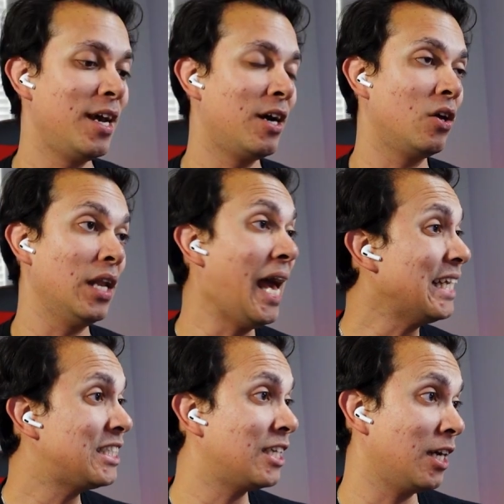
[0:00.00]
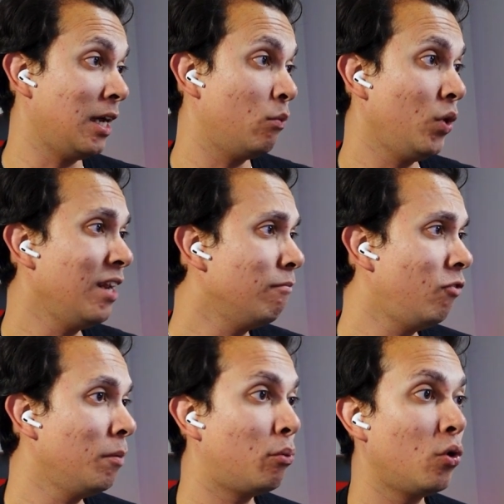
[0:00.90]
Now, last time we didn't
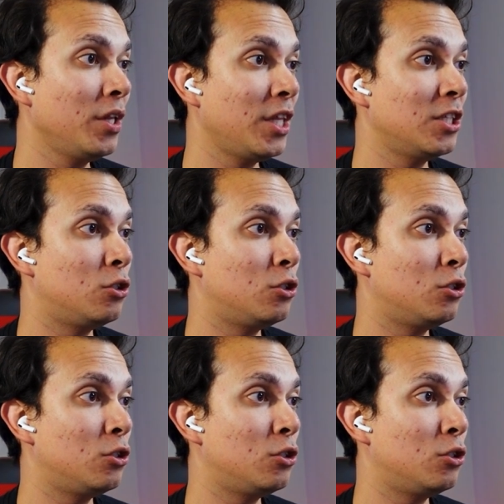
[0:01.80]
really pull anything